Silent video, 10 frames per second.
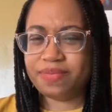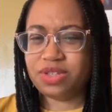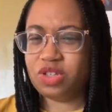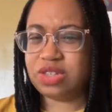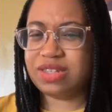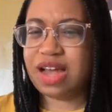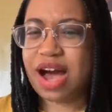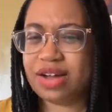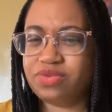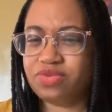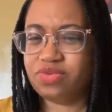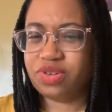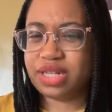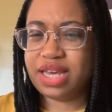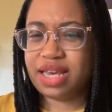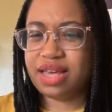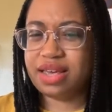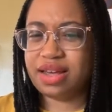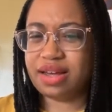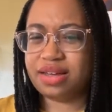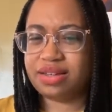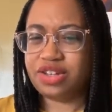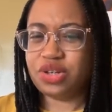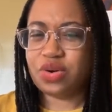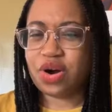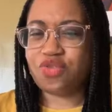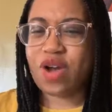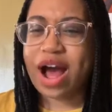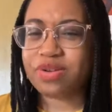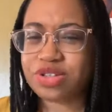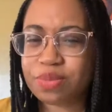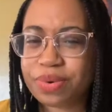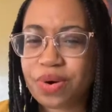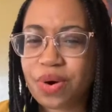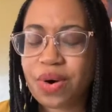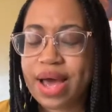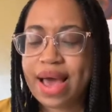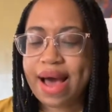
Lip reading: just not really, arousable,